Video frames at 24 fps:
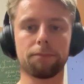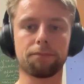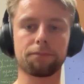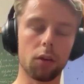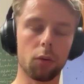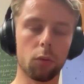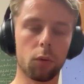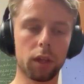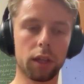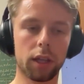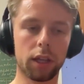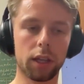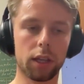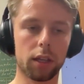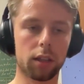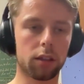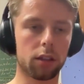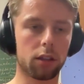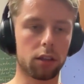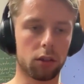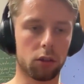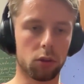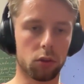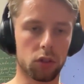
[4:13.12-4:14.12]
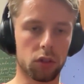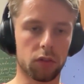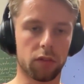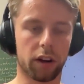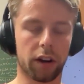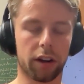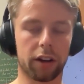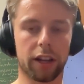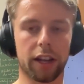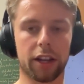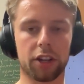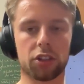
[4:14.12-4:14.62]
We use
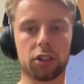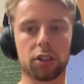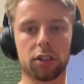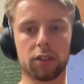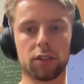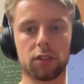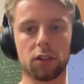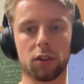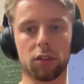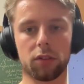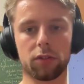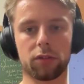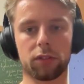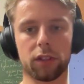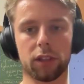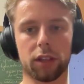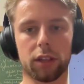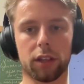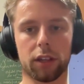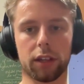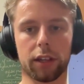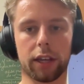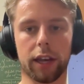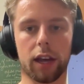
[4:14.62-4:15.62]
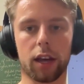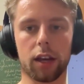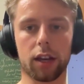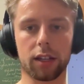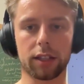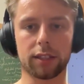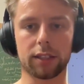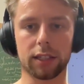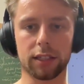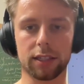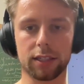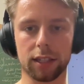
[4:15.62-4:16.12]
variations of the
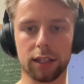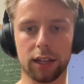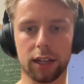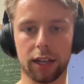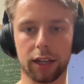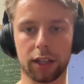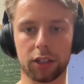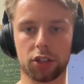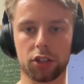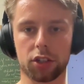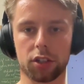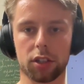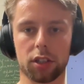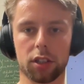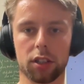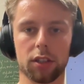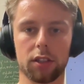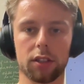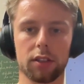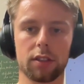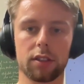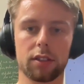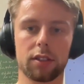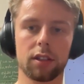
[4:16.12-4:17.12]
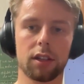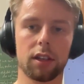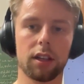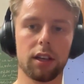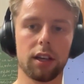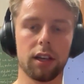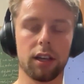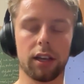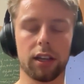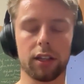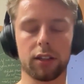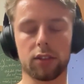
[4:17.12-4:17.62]
galaxy selections
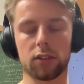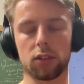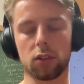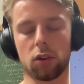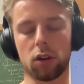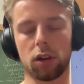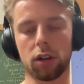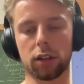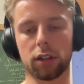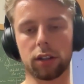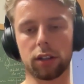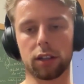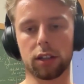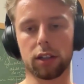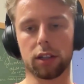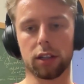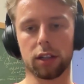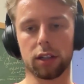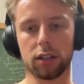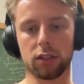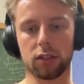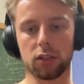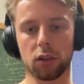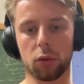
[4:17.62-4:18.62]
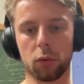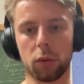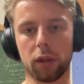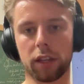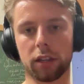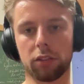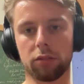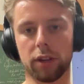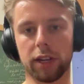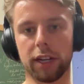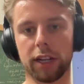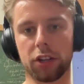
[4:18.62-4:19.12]
and so on. And so we
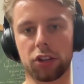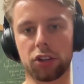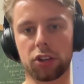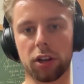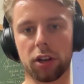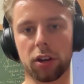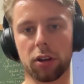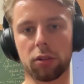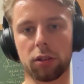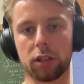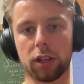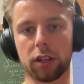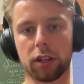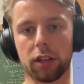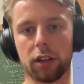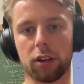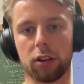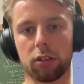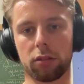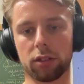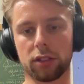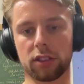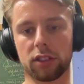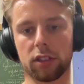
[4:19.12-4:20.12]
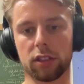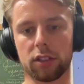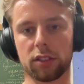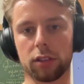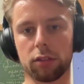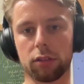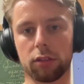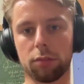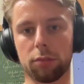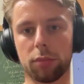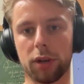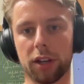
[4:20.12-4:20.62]
can really show that our results are
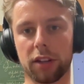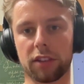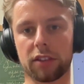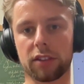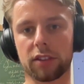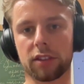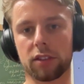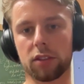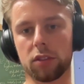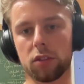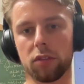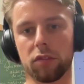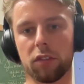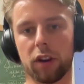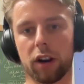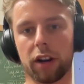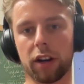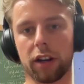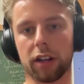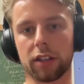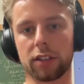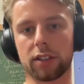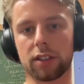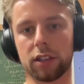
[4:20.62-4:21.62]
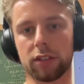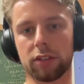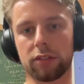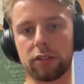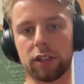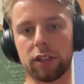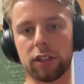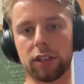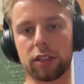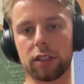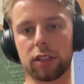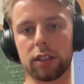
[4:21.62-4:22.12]
robust to various
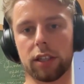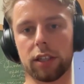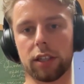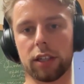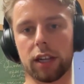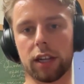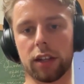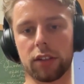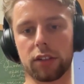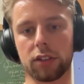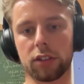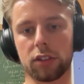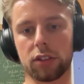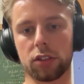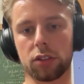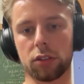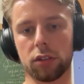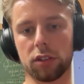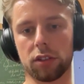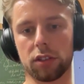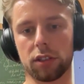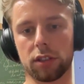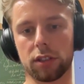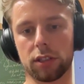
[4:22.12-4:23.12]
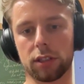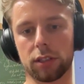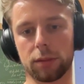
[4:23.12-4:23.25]
different analysis choices.